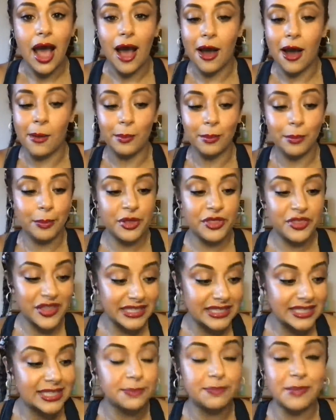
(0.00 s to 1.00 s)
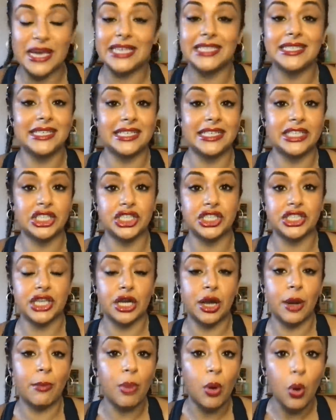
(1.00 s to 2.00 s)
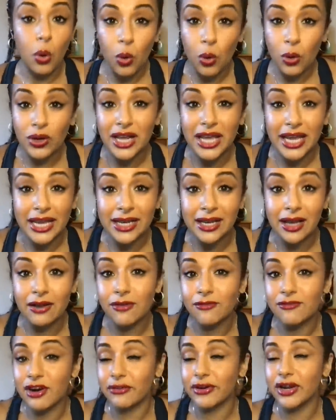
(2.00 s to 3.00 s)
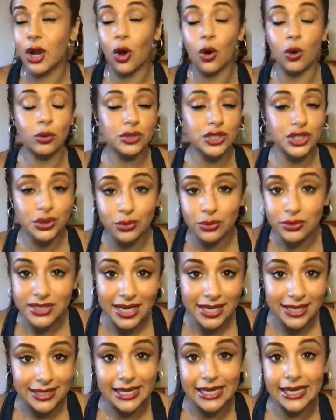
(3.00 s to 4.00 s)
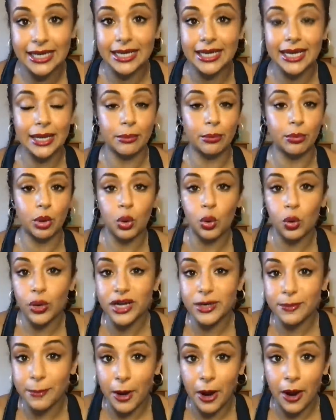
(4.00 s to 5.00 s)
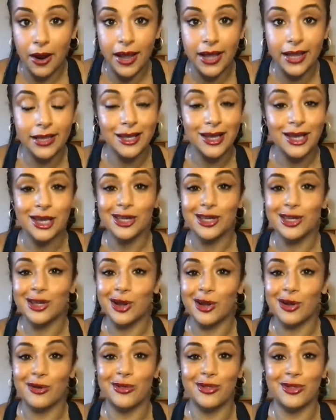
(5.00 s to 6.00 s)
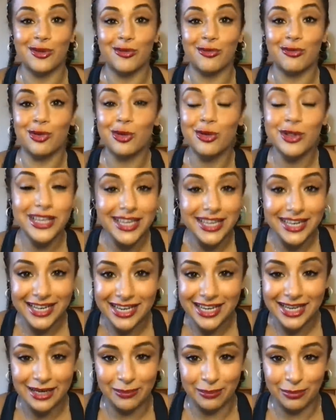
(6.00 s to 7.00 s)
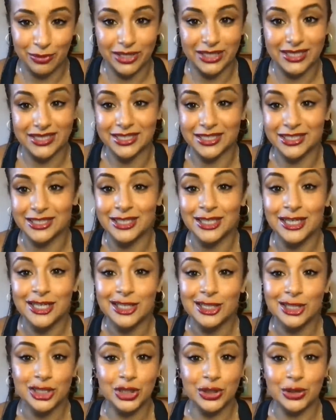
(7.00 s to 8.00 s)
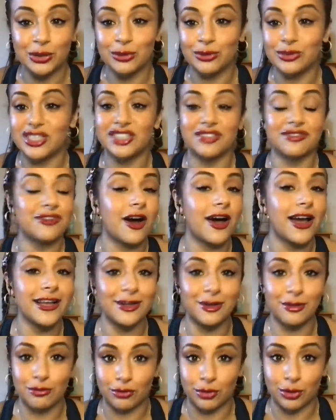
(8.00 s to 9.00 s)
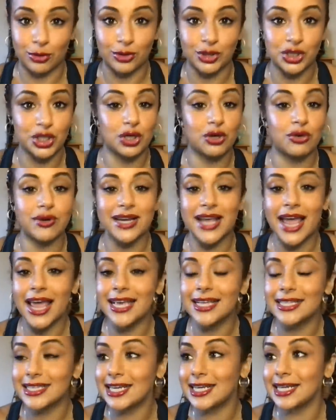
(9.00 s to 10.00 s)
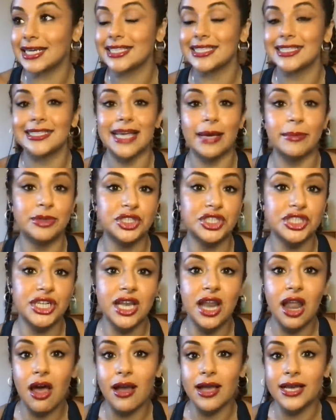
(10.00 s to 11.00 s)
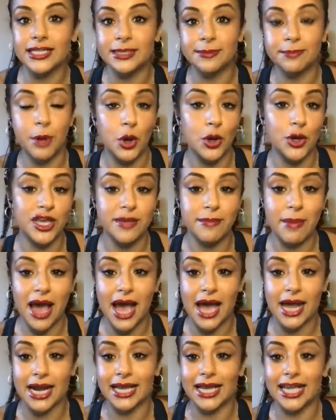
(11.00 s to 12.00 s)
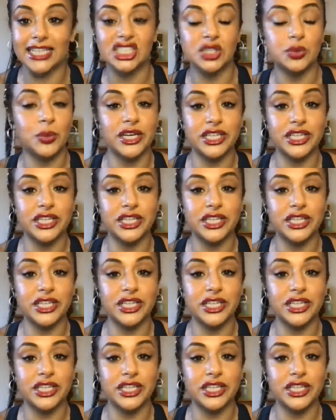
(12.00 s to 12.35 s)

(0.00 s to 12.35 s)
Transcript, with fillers: Um, but this is basically just an appalling, very old school technique employed by, you know, the ruling elite in Britain to divide and rule, to create an exceptionalized bogeyman against